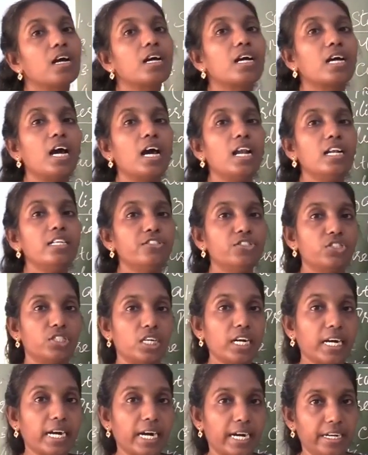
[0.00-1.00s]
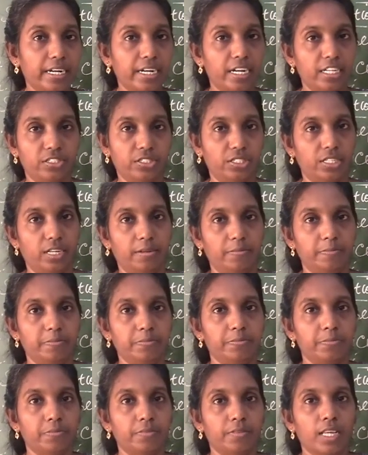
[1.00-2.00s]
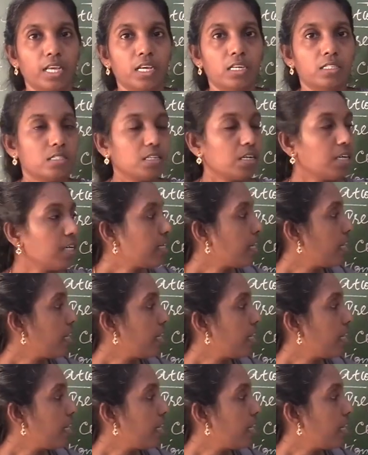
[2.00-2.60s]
culture condition. So, it